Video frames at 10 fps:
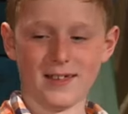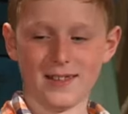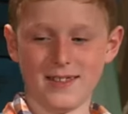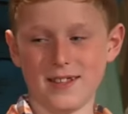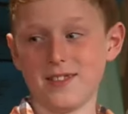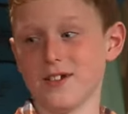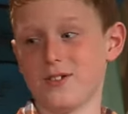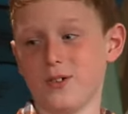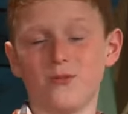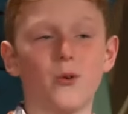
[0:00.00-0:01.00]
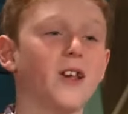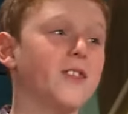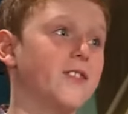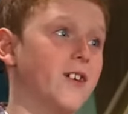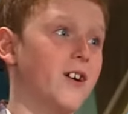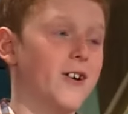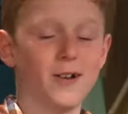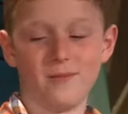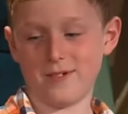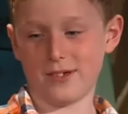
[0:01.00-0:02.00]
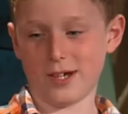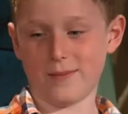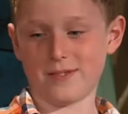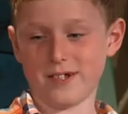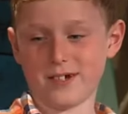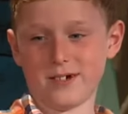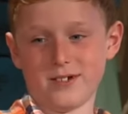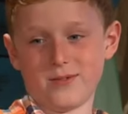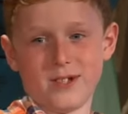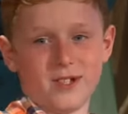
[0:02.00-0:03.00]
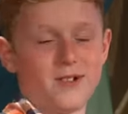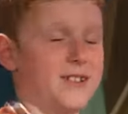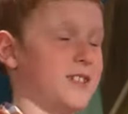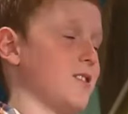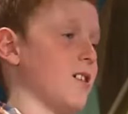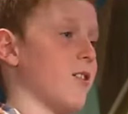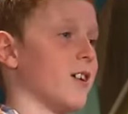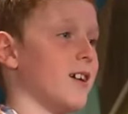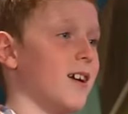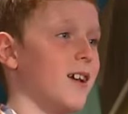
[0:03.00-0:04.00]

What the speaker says: It's easier to avoid the obstacles when you're going slower.